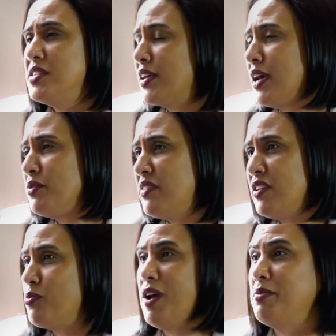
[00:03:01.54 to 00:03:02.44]
thing I would say is
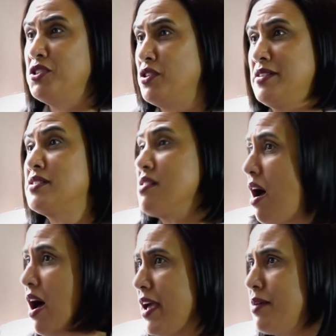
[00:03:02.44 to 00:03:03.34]
probably just
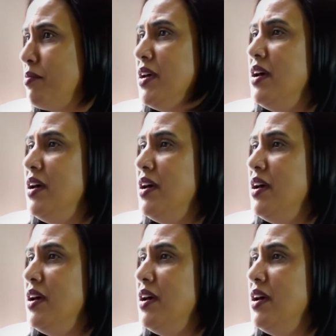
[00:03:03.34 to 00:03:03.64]
time,